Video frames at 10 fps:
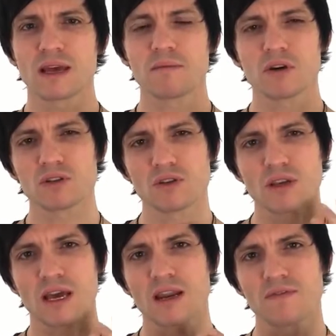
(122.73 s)
that motion,
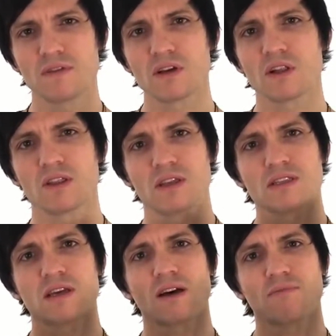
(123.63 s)
you kind of feel the
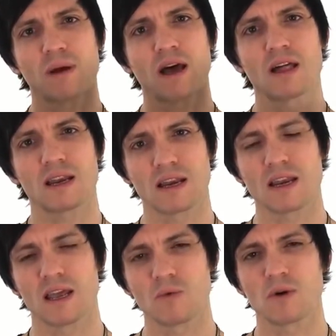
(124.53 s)
soft palate
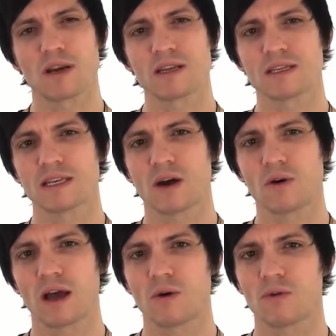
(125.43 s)
and what it does,
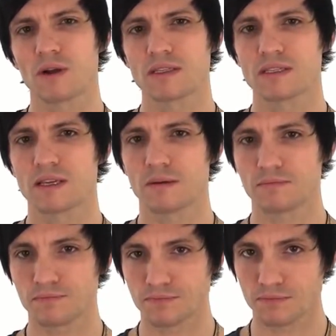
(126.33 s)
how it raises up.